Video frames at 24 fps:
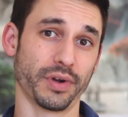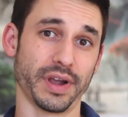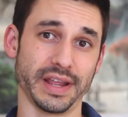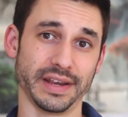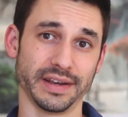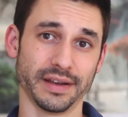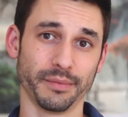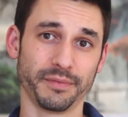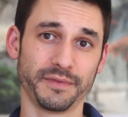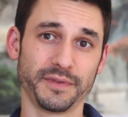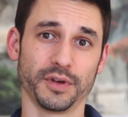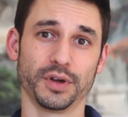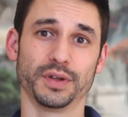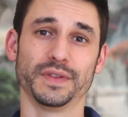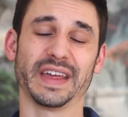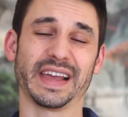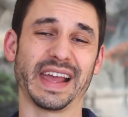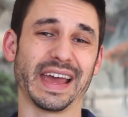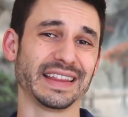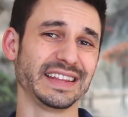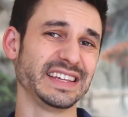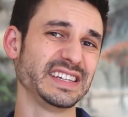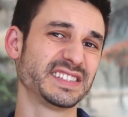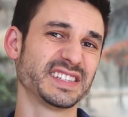great, I'm feeling
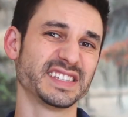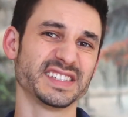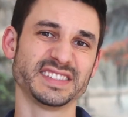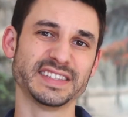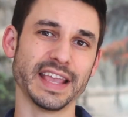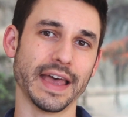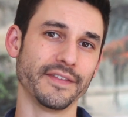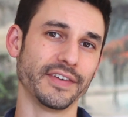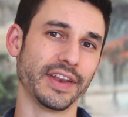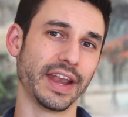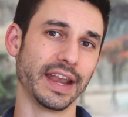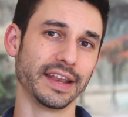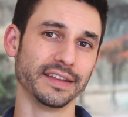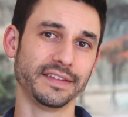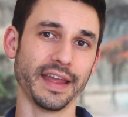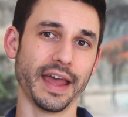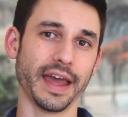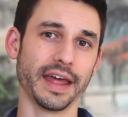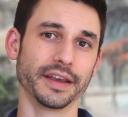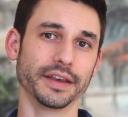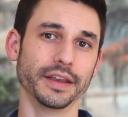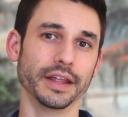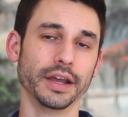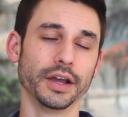like at least a 7 out of
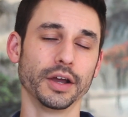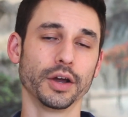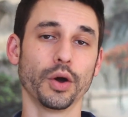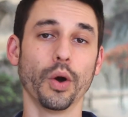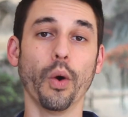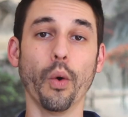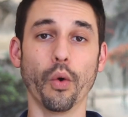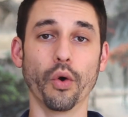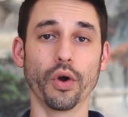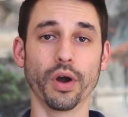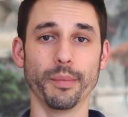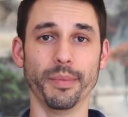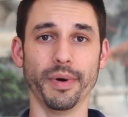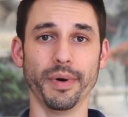10 or